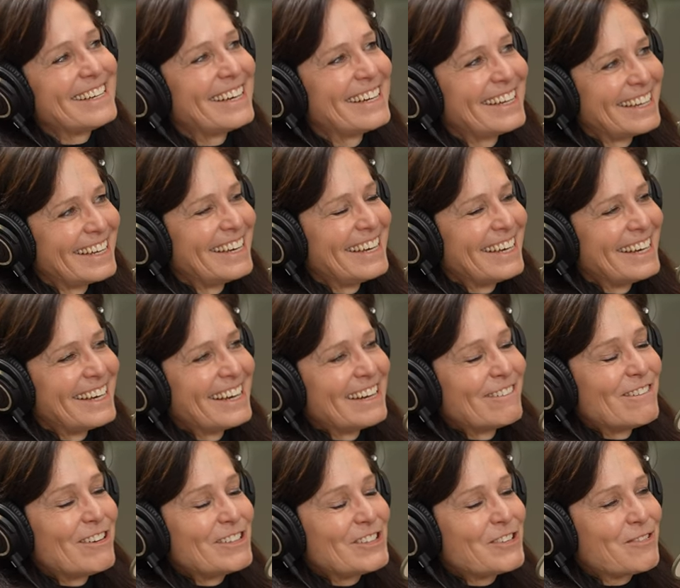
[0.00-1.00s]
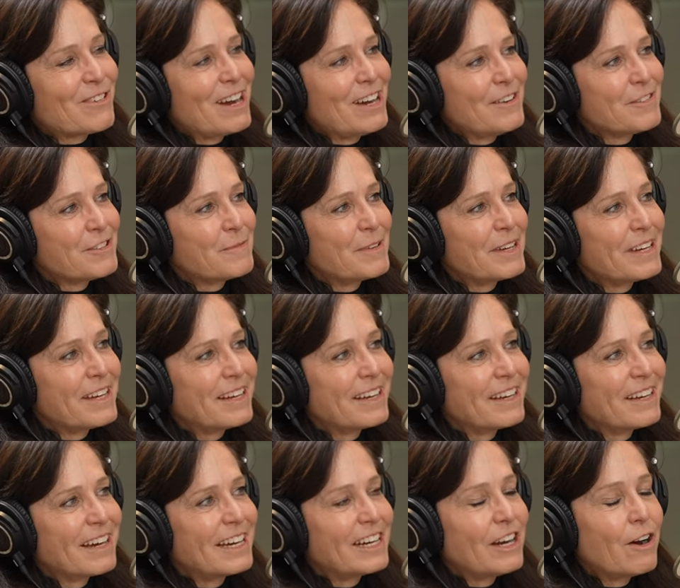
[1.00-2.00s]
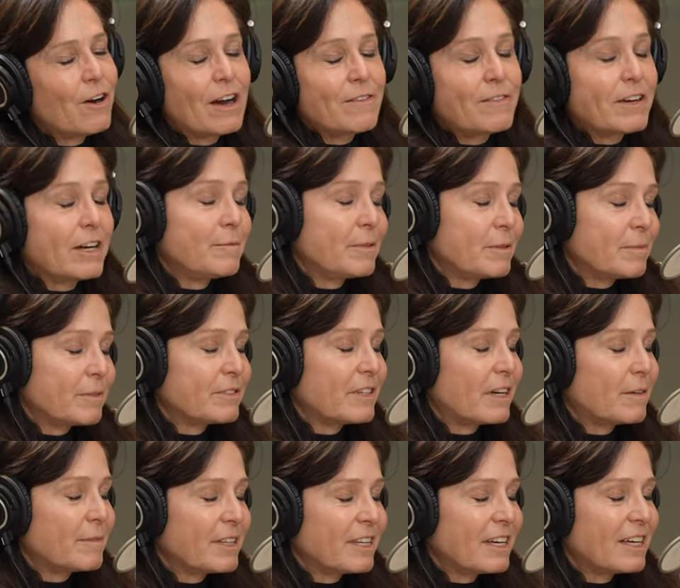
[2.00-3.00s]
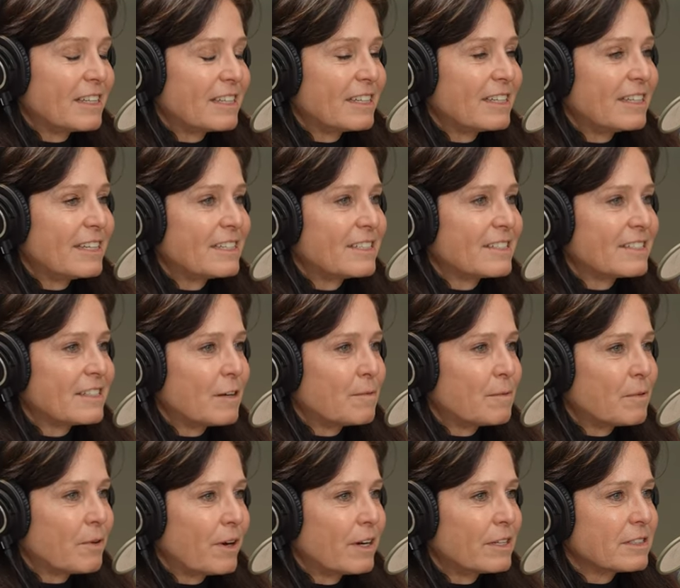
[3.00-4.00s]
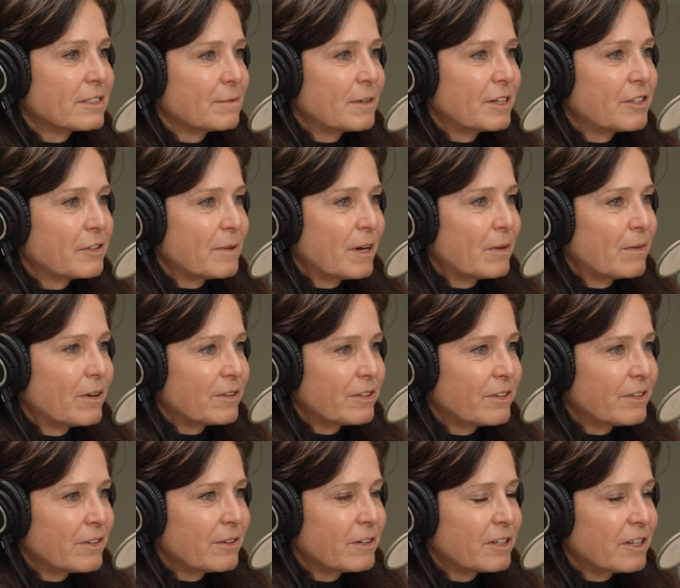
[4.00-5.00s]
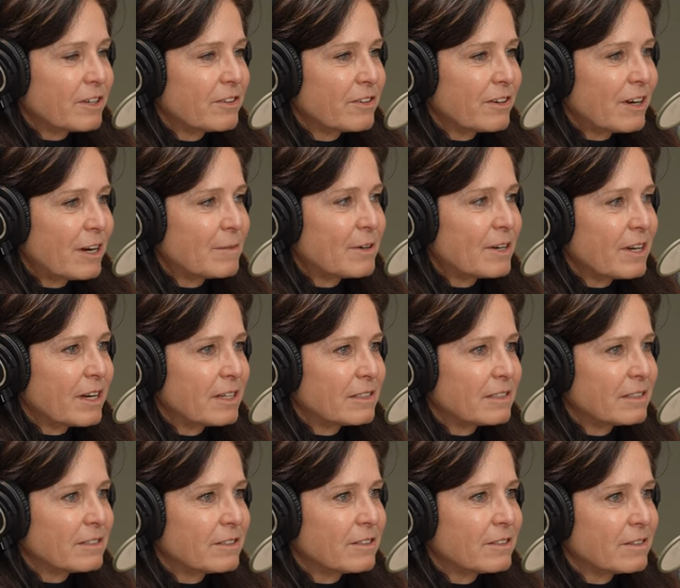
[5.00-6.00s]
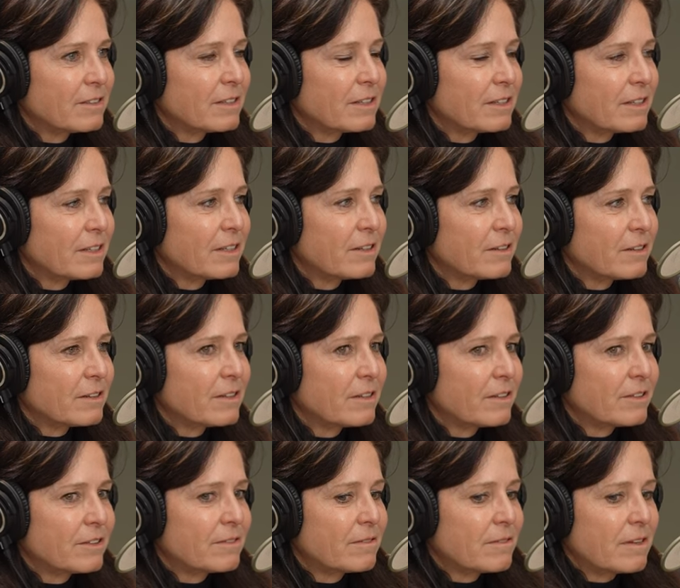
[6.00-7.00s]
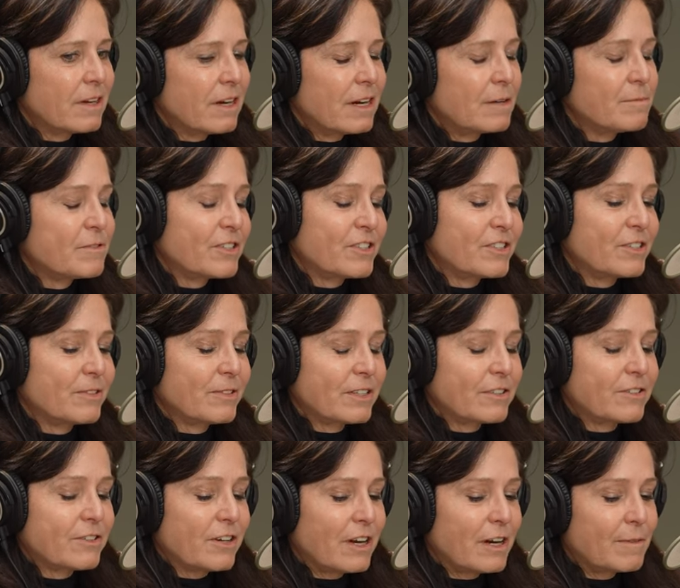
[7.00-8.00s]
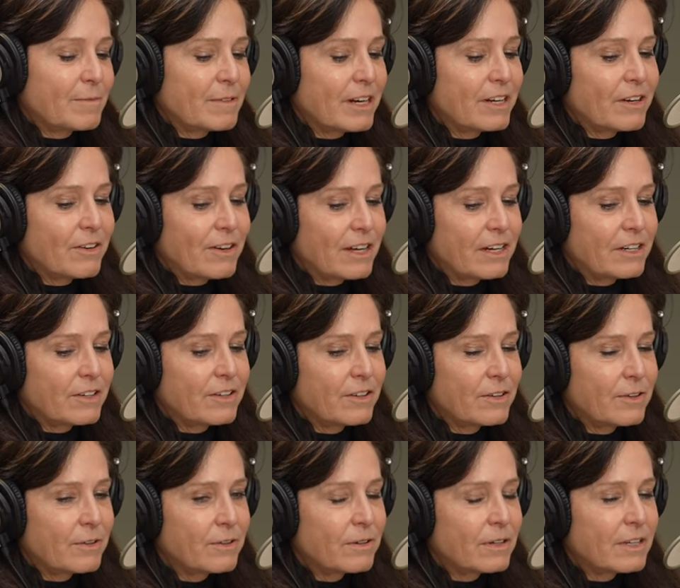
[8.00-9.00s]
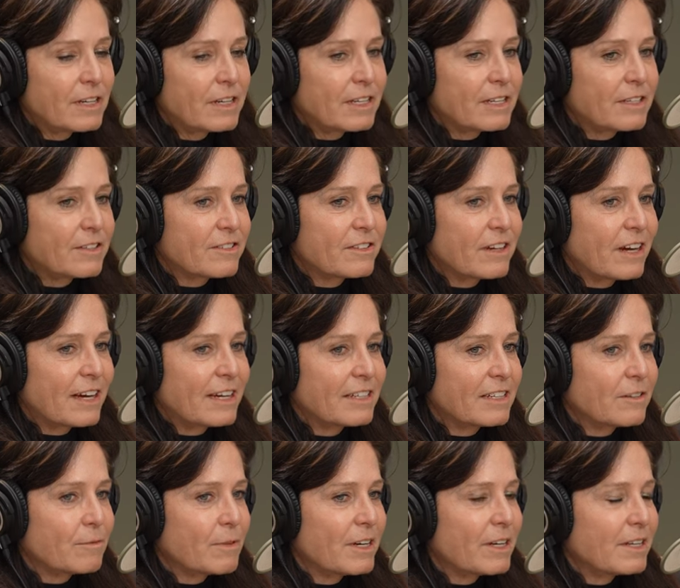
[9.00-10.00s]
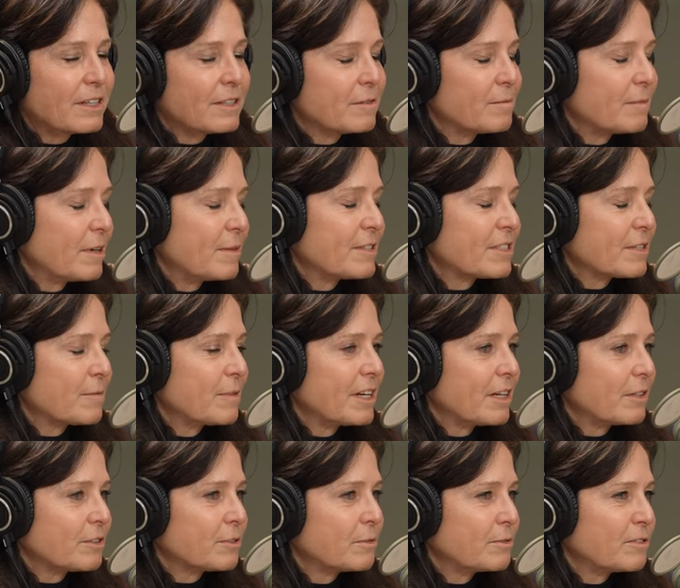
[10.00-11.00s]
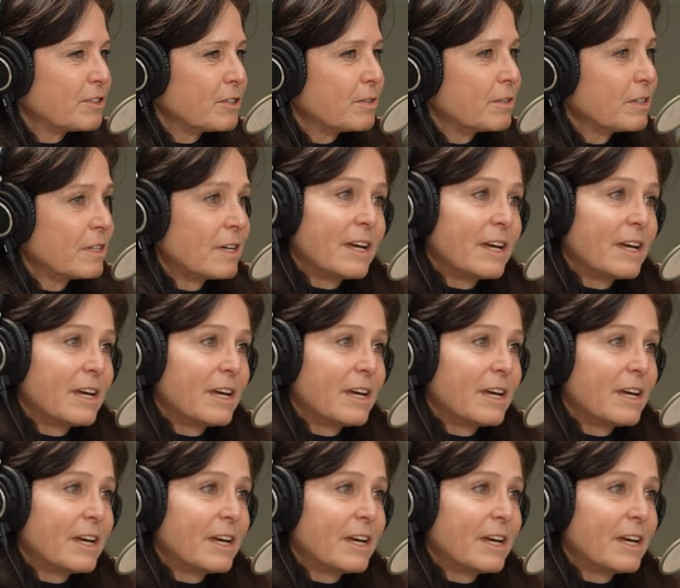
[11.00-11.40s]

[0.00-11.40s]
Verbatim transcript: same thing. Well, it drives me. I know. I've had people tell me that that you need to stop worrying so much about whether you're doing a good job or not. You're doing you're you're. I'm just doing the job that I know how to do. It's not the way that maybe somebody else will do.